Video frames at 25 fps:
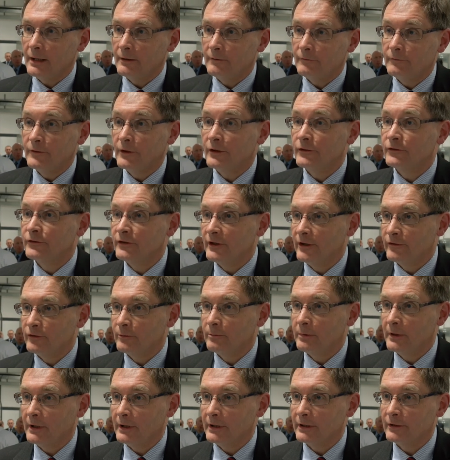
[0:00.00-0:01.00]
first-tier
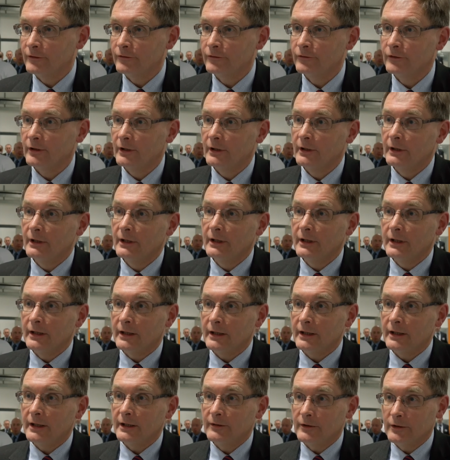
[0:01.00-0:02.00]
suppliers
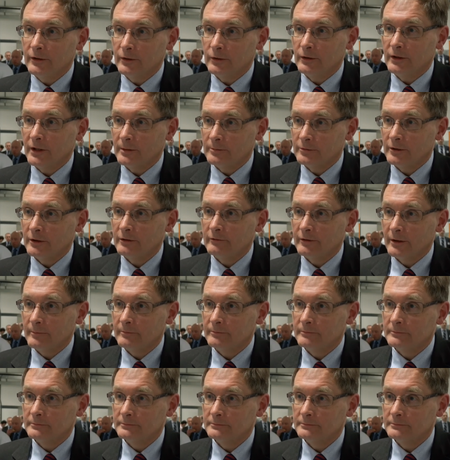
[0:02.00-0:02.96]
in the nuclear programme.